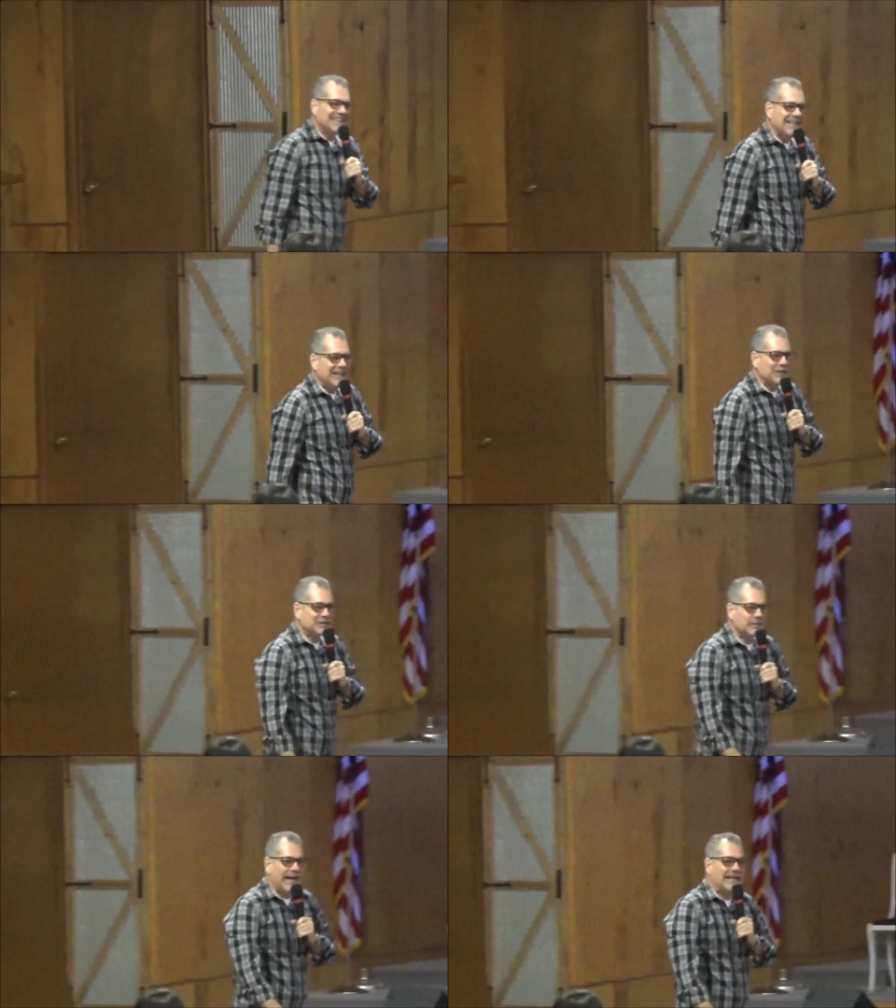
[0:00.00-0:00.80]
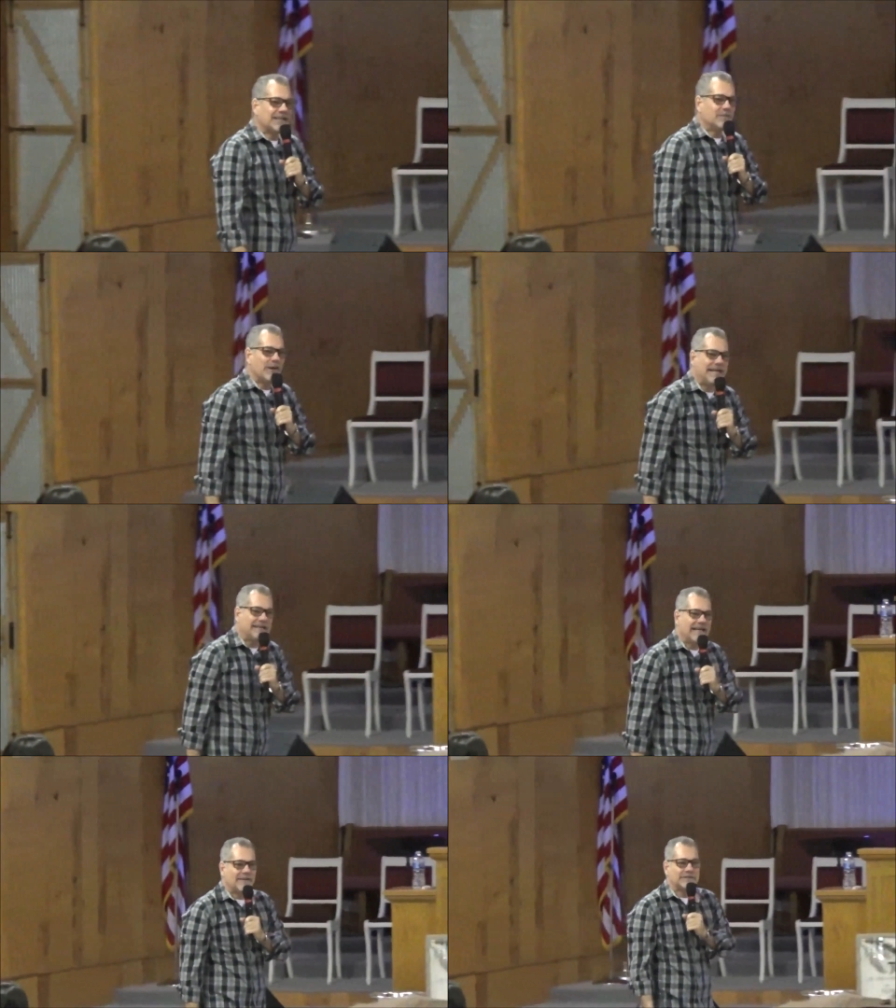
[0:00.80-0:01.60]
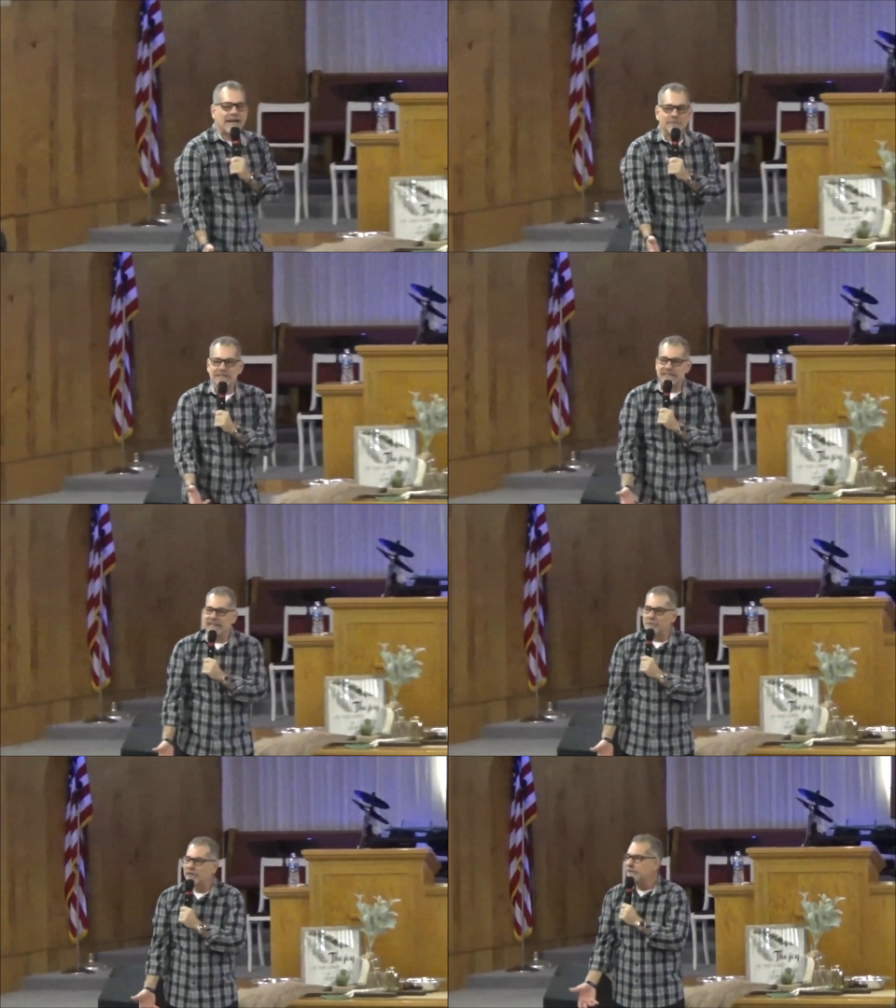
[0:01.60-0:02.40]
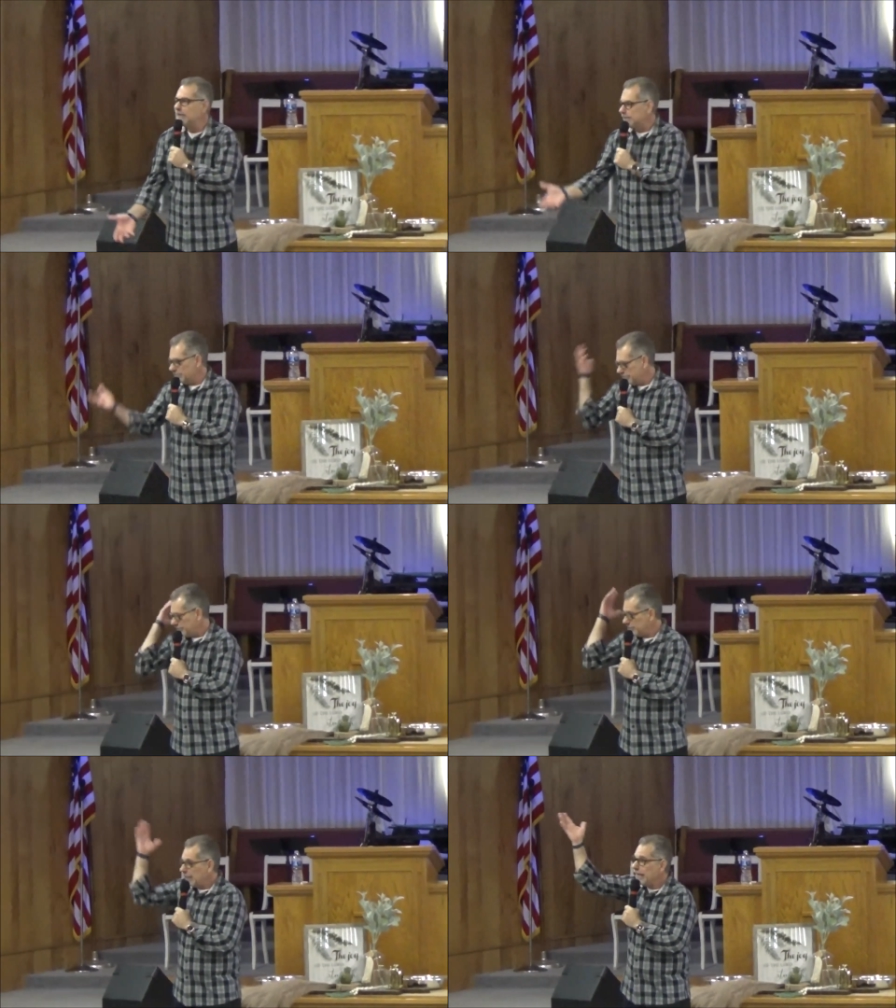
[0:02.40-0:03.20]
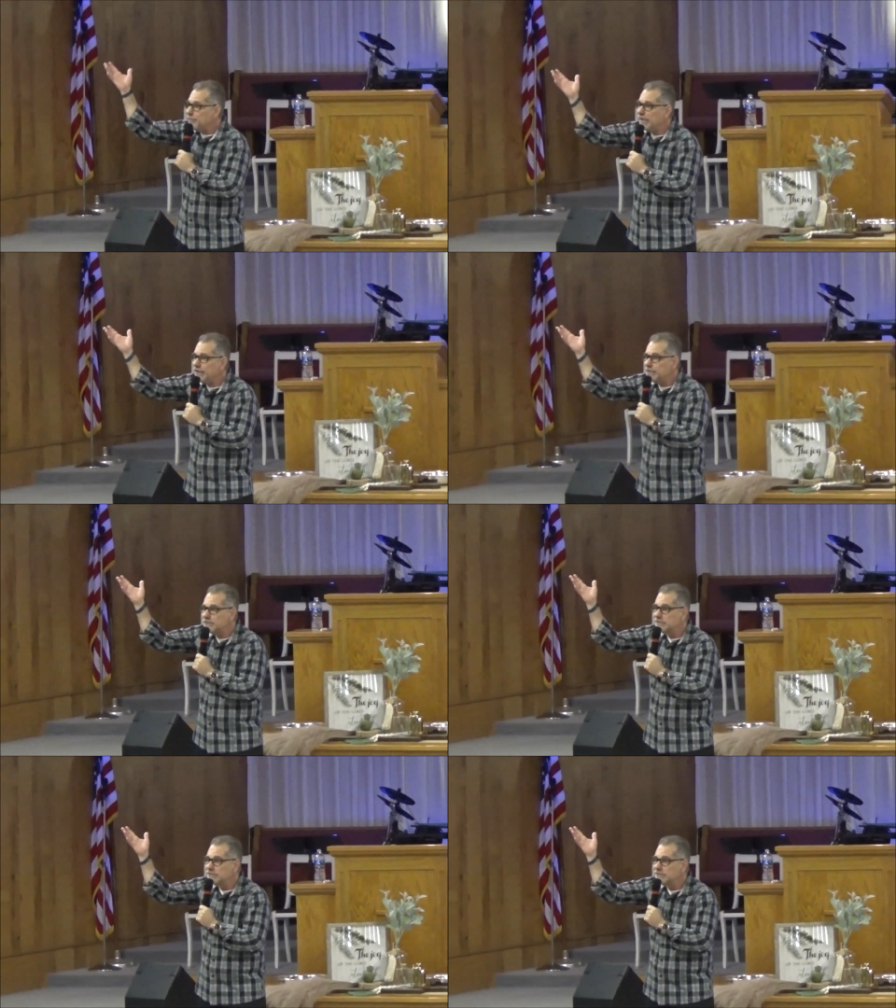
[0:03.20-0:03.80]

you hear somebody complaining every time you see them, and amen.